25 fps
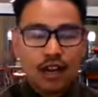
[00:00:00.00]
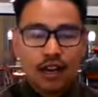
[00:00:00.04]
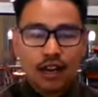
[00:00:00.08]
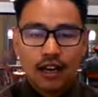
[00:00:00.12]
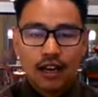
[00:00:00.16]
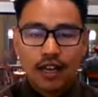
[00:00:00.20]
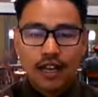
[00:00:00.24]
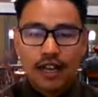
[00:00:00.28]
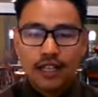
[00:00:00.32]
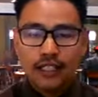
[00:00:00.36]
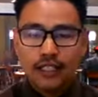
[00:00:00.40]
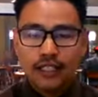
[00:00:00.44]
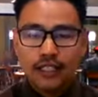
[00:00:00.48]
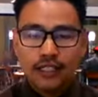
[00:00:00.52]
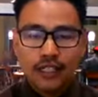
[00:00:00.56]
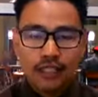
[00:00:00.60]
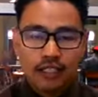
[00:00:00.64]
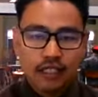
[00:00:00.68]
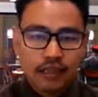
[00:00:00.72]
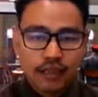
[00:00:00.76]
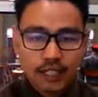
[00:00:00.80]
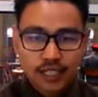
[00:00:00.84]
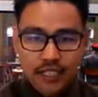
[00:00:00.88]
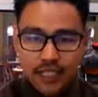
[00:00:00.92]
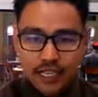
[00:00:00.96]
any
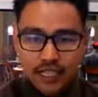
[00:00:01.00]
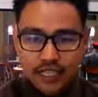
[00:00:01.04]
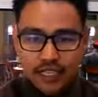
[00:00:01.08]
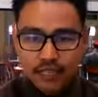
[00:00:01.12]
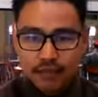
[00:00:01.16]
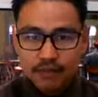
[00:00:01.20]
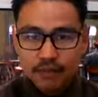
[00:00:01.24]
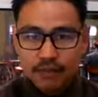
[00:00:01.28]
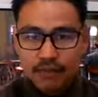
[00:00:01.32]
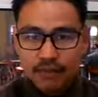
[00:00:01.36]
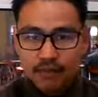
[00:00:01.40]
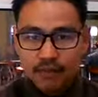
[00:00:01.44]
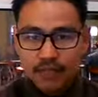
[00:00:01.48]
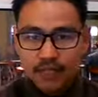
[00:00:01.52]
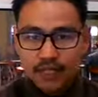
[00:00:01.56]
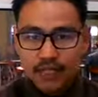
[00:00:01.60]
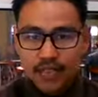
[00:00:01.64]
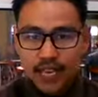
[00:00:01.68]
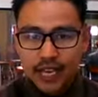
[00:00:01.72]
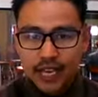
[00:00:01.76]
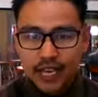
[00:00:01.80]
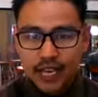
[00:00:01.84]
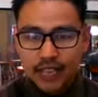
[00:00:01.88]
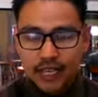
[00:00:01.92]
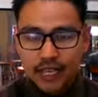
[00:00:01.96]
documentation
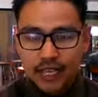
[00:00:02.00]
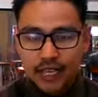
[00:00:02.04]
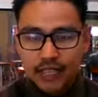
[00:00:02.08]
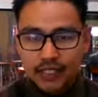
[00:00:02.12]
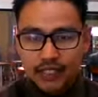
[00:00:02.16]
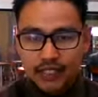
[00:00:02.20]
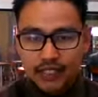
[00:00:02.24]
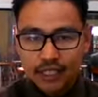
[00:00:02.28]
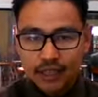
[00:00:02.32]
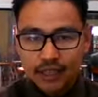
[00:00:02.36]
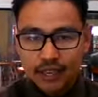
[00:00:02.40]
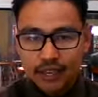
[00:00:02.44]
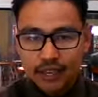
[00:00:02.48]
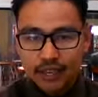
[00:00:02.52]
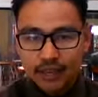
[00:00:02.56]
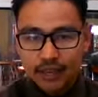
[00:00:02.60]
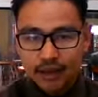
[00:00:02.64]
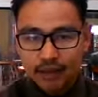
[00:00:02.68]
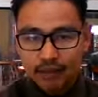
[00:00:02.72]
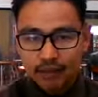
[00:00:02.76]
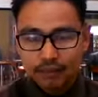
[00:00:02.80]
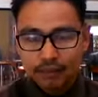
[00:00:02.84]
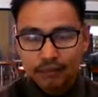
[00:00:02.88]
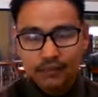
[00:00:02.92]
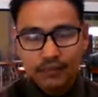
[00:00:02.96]
that
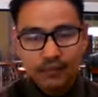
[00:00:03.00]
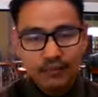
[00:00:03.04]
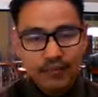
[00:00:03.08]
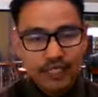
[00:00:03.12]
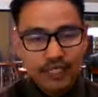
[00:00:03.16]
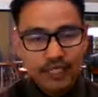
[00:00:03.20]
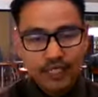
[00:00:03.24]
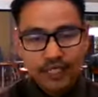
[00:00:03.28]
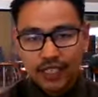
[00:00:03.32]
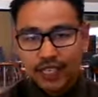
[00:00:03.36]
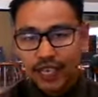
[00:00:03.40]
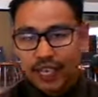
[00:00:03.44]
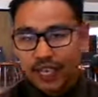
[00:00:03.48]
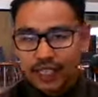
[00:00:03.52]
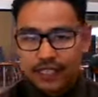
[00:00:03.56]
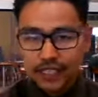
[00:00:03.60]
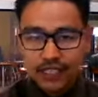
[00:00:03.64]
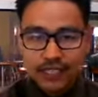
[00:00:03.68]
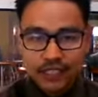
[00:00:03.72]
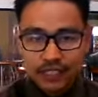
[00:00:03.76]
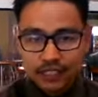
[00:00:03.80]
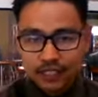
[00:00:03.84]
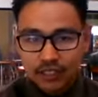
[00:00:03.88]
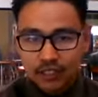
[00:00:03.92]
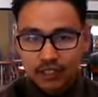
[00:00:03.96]

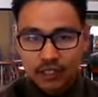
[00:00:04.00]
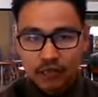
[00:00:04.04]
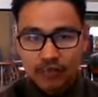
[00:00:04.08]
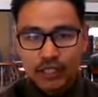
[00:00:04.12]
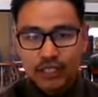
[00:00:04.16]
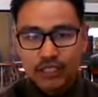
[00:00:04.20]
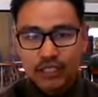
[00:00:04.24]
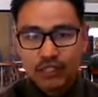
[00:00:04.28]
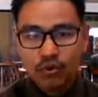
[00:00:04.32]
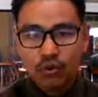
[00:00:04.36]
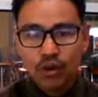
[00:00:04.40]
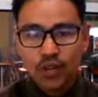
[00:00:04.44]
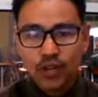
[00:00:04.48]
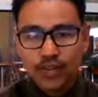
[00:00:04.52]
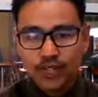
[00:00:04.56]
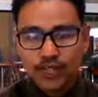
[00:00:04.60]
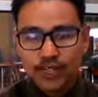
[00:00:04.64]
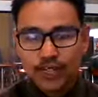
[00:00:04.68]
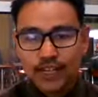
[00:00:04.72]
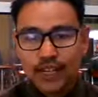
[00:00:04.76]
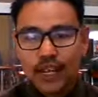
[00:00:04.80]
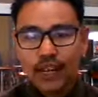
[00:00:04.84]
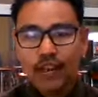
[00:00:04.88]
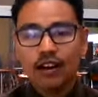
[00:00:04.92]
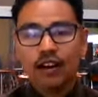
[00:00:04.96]
indicates, you know, the reason why
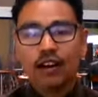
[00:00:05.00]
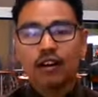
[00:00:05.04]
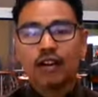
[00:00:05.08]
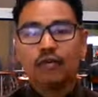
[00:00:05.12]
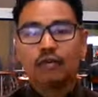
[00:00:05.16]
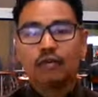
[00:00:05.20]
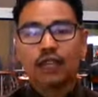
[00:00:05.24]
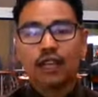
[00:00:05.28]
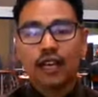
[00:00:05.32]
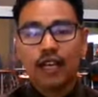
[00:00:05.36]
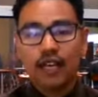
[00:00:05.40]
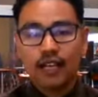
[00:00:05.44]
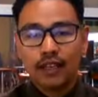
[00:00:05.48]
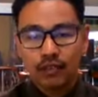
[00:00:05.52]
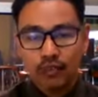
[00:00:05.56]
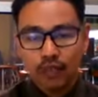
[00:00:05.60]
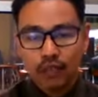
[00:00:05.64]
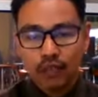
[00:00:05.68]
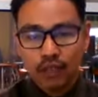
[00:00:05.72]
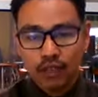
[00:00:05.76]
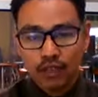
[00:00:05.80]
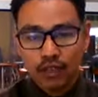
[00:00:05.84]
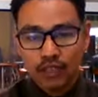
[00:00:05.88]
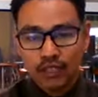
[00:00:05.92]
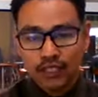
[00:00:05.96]
they are applying
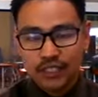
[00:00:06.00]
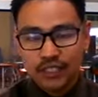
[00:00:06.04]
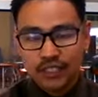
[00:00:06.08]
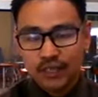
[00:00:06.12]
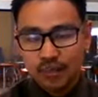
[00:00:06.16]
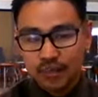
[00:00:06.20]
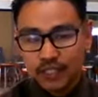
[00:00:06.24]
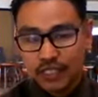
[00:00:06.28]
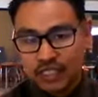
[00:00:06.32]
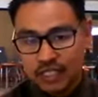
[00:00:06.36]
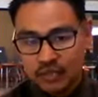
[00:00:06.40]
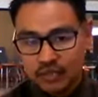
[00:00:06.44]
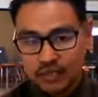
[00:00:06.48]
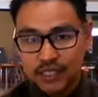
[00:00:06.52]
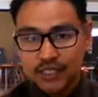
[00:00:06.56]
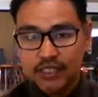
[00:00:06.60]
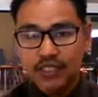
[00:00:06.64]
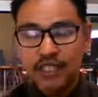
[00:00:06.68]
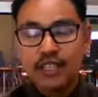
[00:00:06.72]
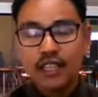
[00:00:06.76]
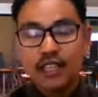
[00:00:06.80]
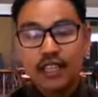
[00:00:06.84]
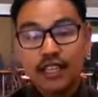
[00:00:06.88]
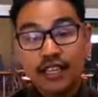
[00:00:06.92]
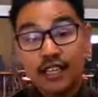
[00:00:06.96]
for an income
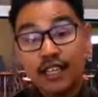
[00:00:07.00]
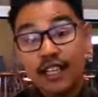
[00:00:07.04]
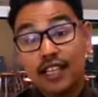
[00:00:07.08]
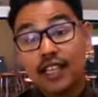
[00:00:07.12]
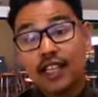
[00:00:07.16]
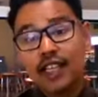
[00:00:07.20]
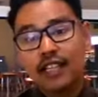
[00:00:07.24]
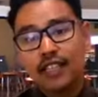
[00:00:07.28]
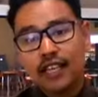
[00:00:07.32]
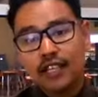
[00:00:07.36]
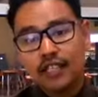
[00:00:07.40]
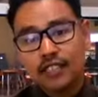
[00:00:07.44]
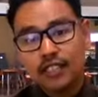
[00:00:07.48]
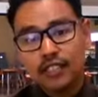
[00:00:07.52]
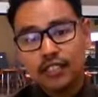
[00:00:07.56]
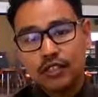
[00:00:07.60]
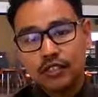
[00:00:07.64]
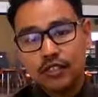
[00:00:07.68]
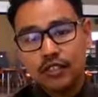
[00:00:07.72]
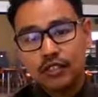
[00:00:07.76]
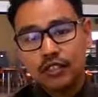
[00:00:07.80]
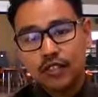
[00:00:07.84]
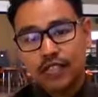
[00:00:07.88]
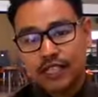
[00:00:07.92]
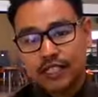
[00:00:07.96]
adjustment. It allows the
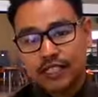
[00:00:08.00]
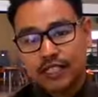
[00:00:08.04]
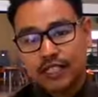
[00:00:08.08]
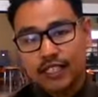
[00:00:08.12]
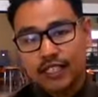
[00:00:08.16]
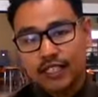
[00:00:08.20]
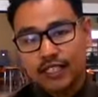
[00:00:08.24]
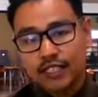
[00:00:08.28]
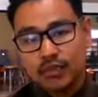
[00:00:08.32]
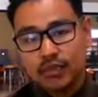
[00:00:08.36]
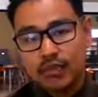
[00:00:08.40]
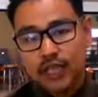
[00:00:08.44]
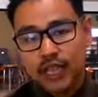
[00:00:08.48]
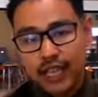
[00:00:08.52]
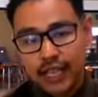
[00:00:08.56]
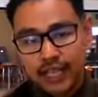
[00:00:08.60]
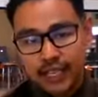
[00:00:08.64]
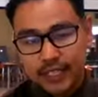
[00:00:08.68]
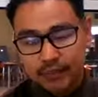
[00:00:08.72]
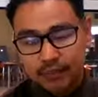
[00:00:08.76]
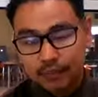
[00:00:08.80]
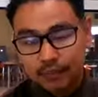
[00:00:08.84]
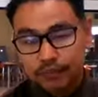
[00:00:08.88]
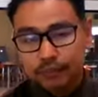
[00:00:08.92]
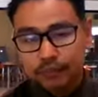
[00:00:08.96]
student to actually
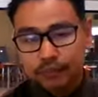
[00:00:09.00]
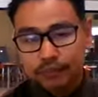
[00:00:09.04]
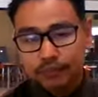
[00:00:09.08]
explain